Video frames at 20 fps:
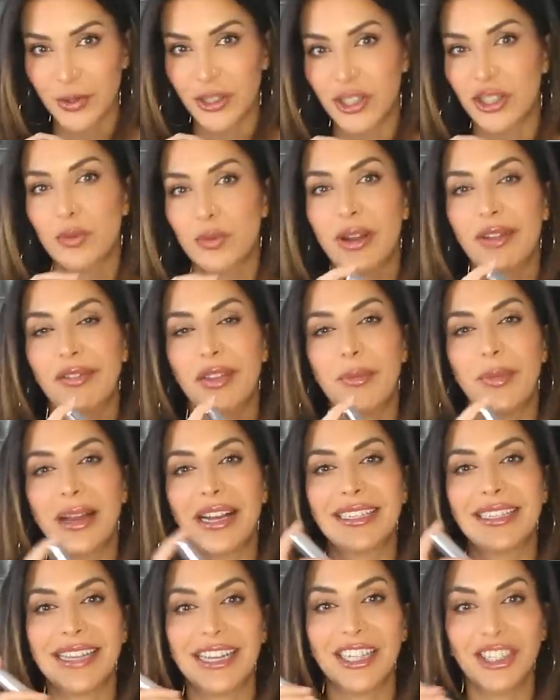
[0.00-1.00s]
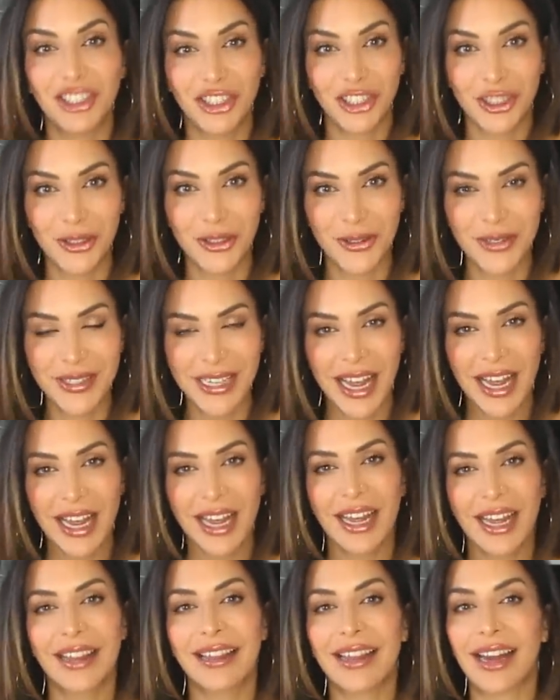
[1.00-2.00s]
which is one of the biggest issues
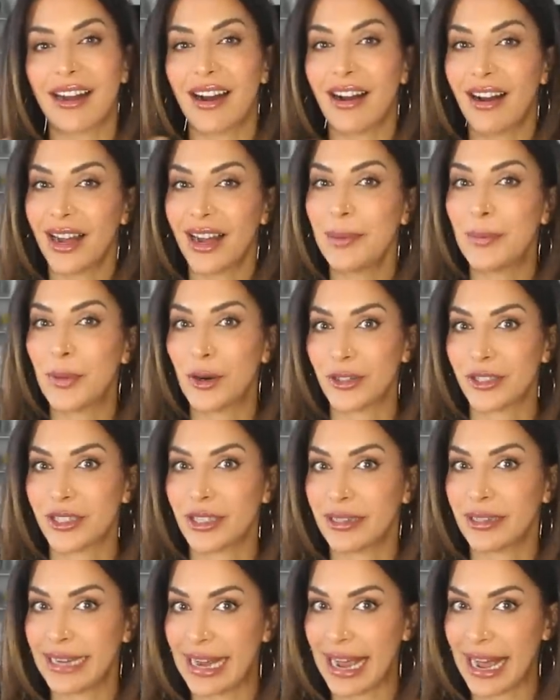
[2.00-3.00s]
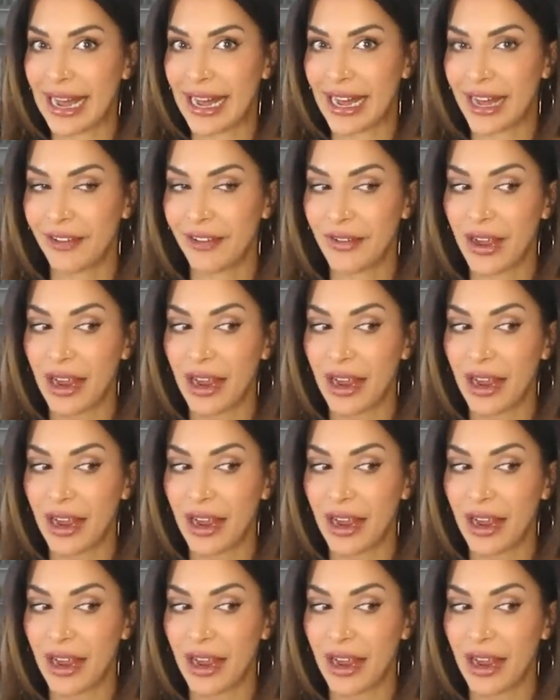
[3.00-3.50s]
that I personally have,